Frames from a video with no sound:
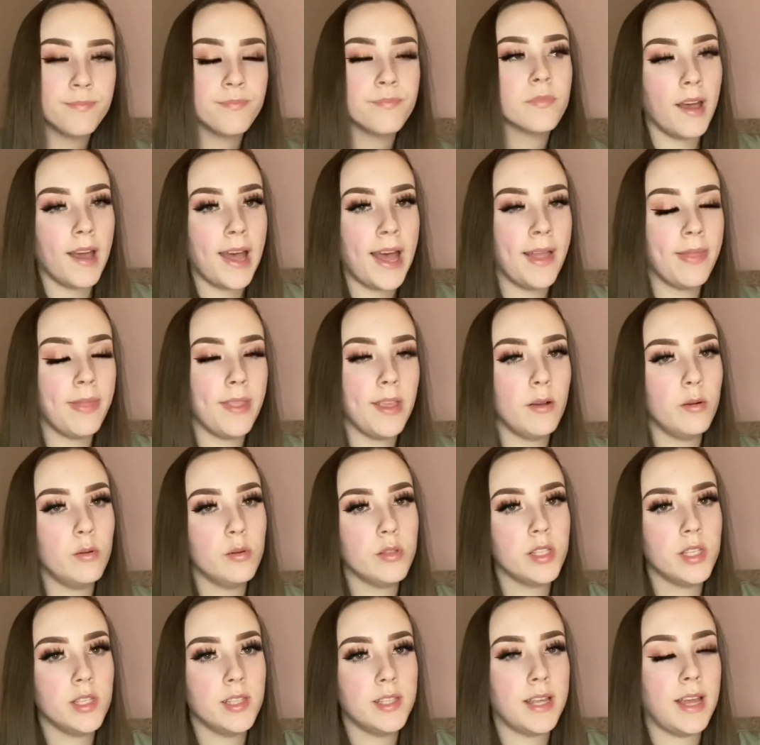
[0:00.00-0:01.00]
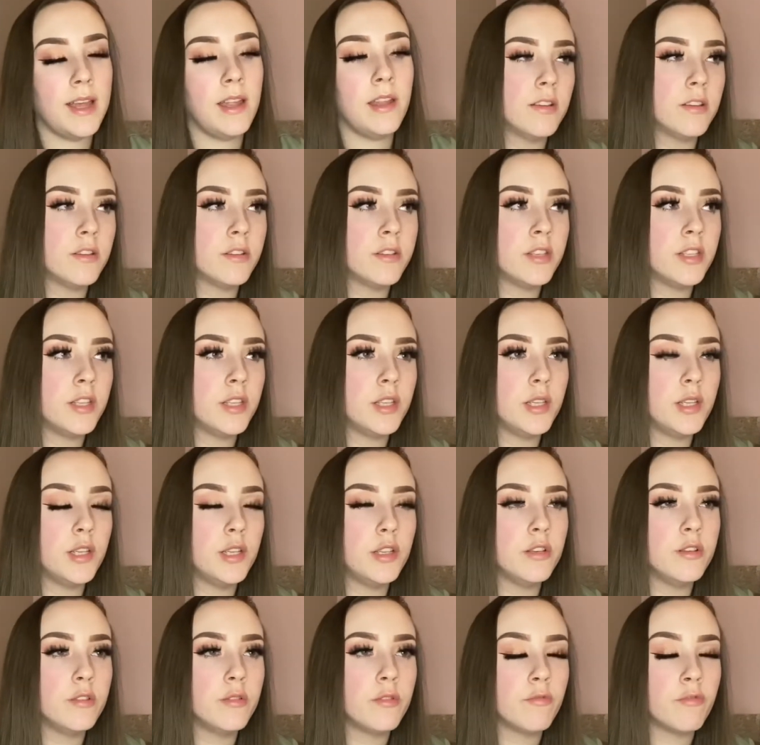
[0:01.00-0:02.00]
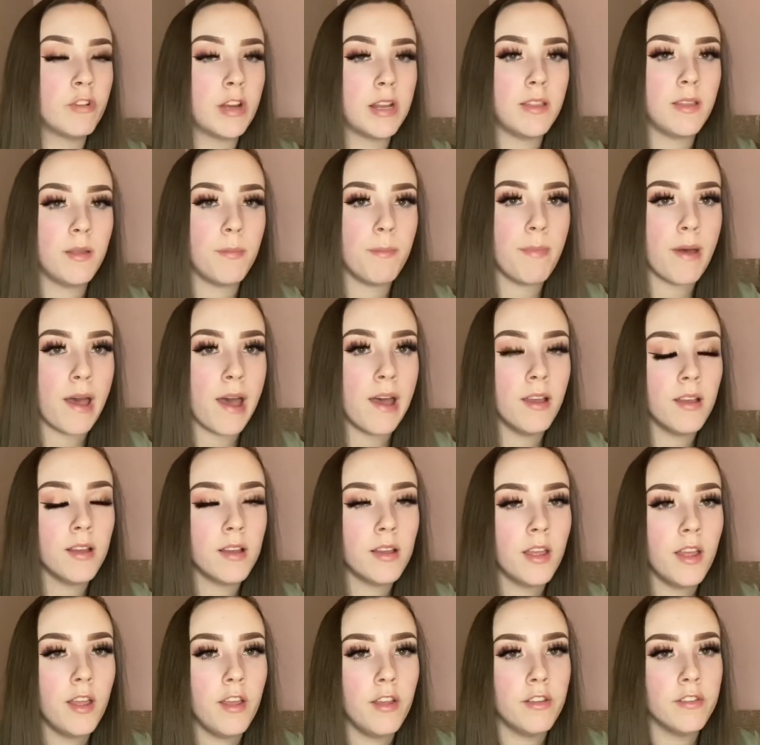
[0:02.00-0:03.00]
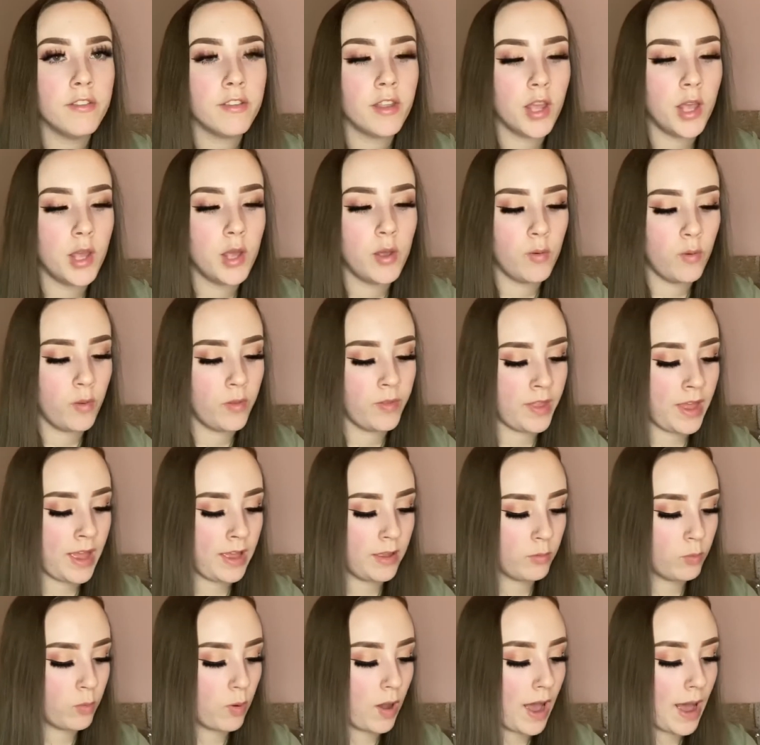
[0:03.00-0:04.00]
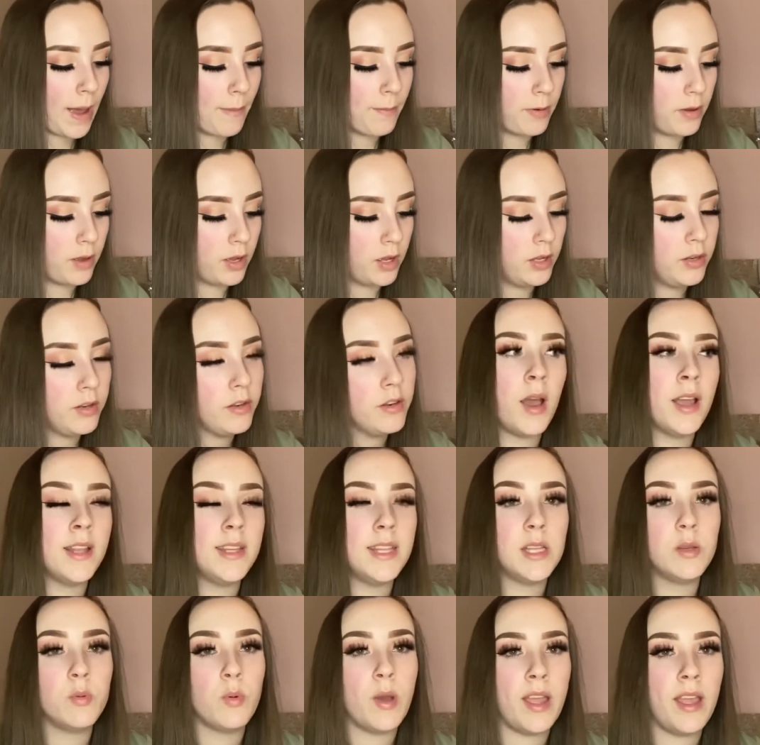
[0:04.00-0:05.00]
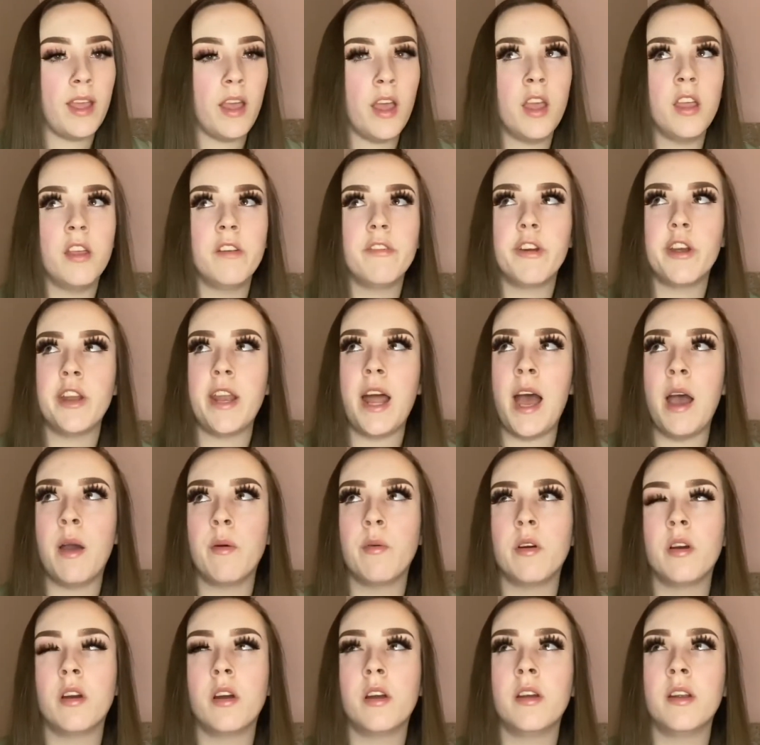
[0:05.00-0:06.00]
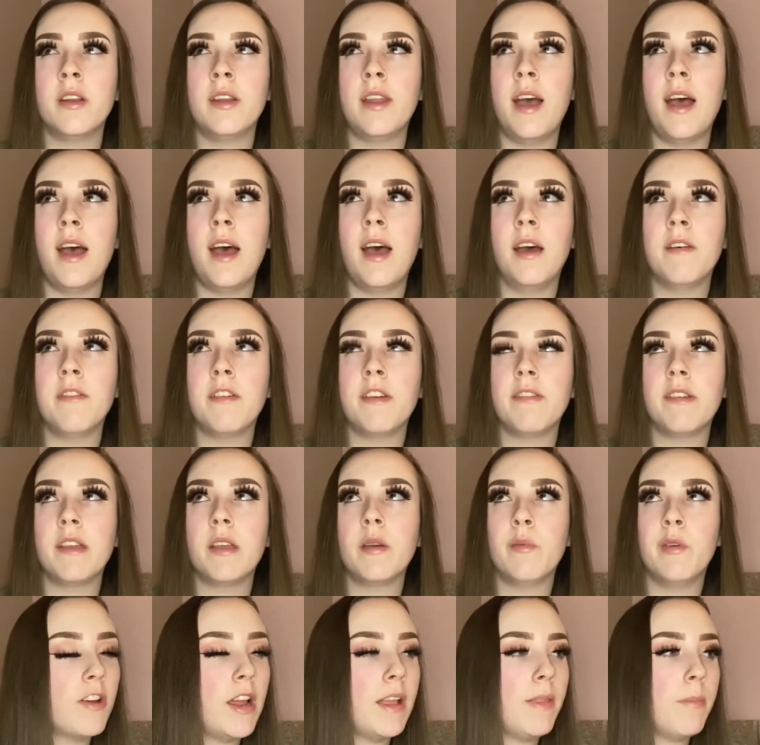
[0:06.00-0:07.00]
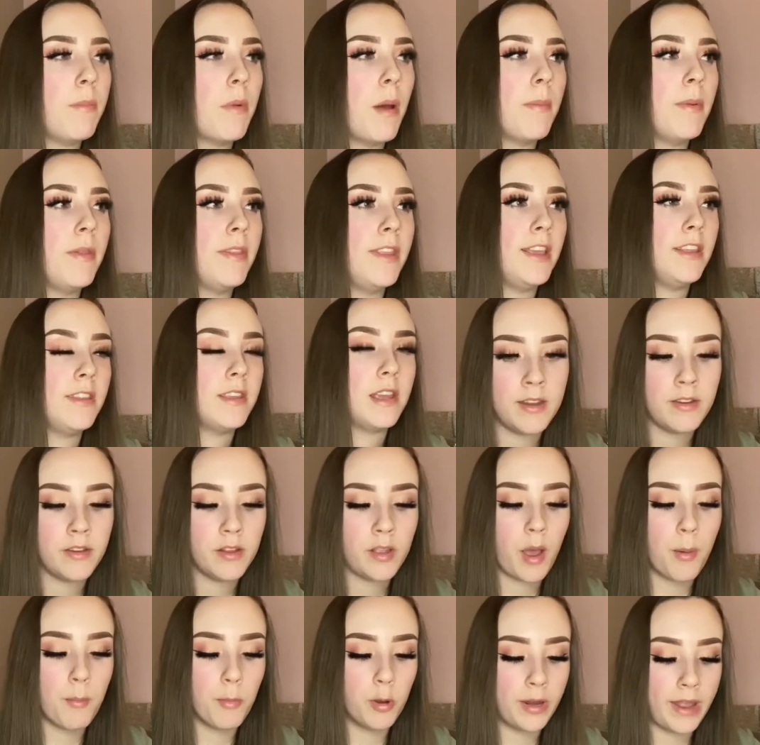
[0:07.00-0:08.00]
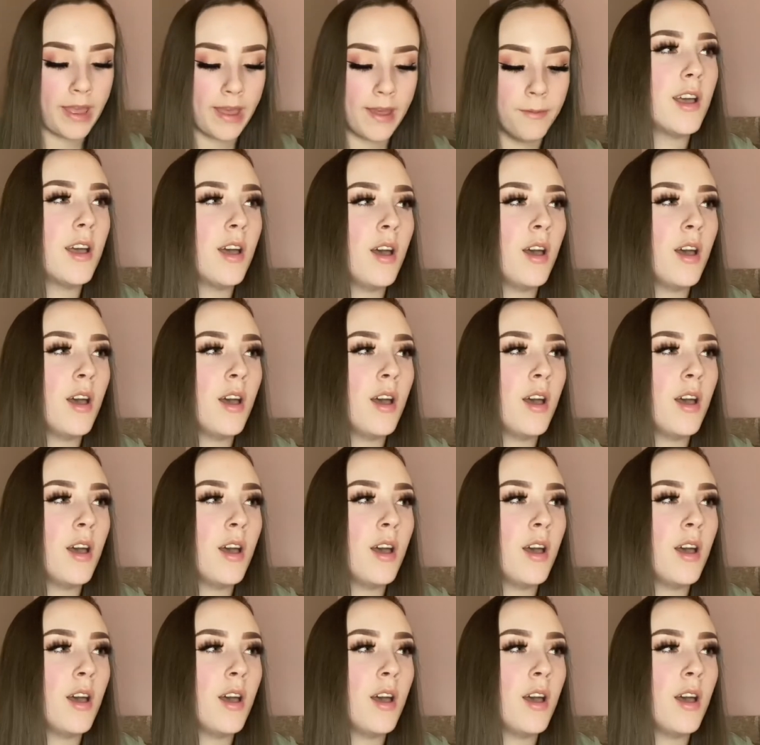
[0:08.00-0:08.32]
And they also said to bring them back. So that's what happened. I did wait over an hour and a half, I think it was. I rang them up and they said to come on in.